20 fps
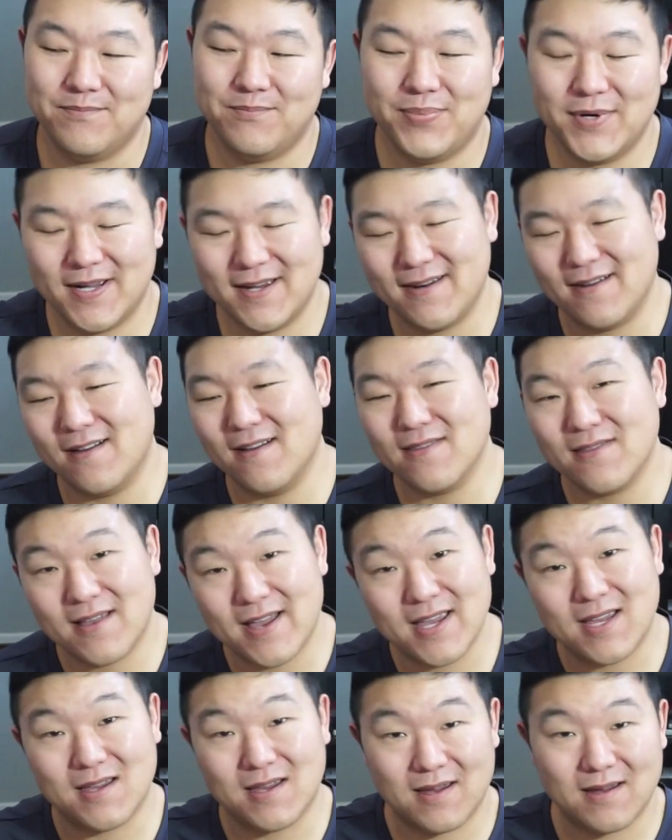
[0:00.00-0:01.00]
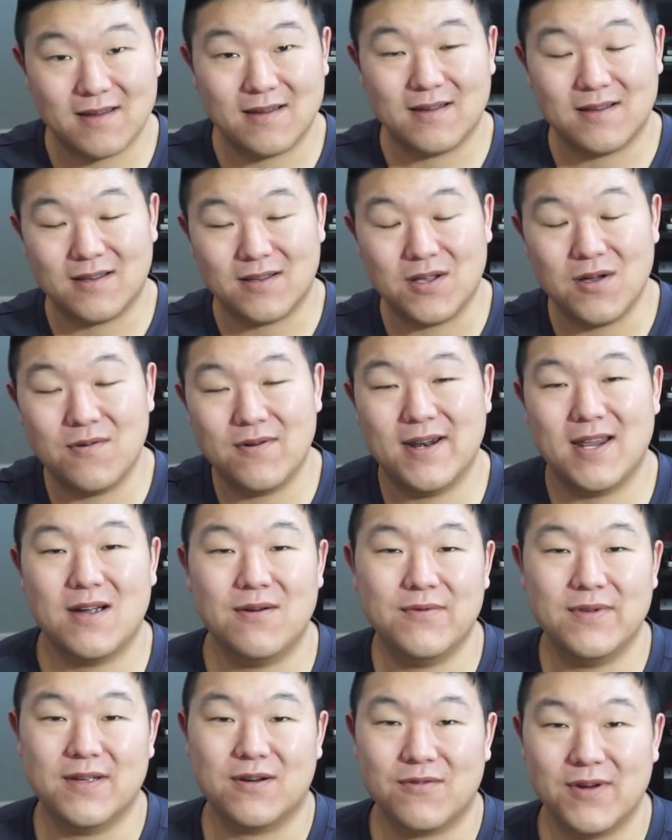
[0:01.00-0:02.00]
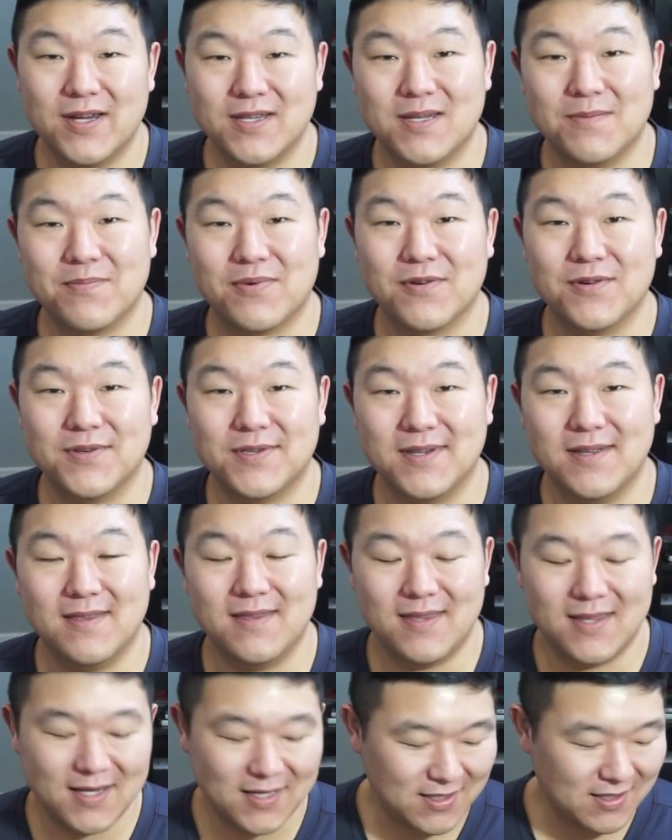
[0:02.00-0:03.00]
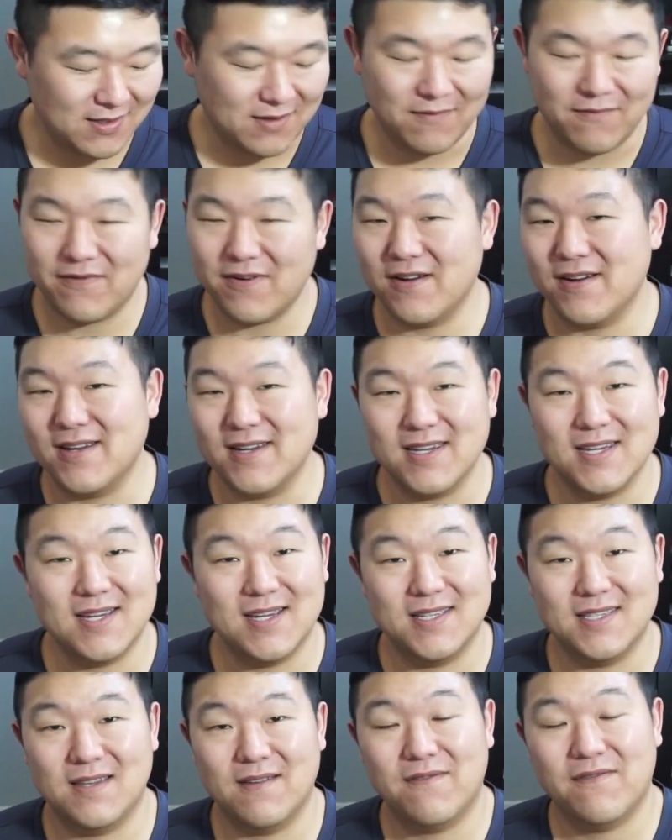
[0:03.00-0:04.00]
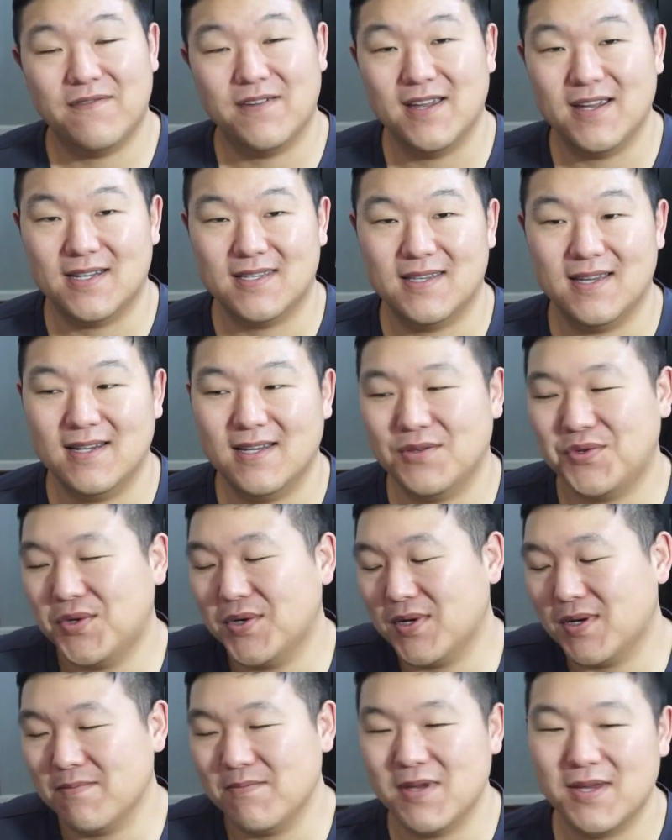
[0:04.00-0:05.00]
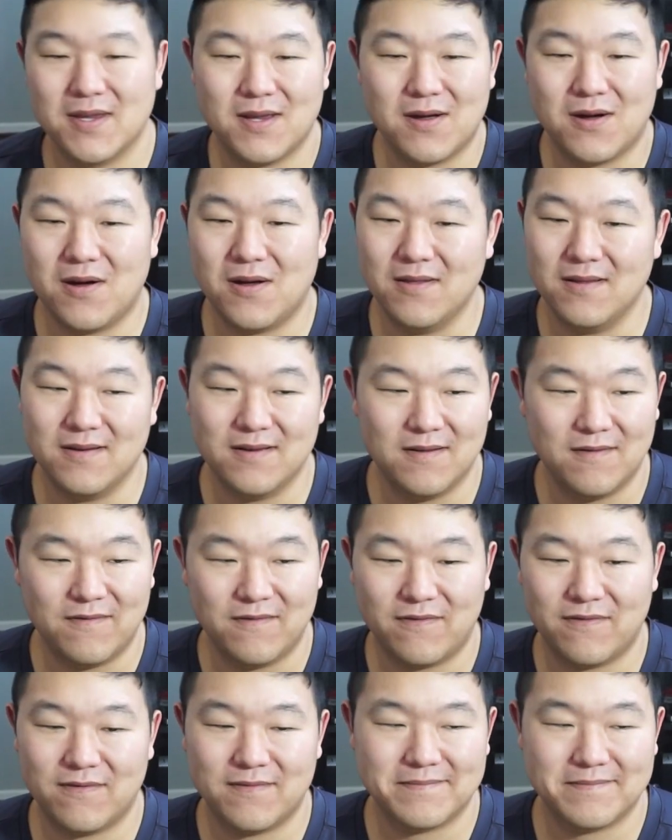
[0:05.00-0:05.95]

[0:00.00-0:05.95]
But unlike going out with a crazy person, this is a very easy fix, and it took me all of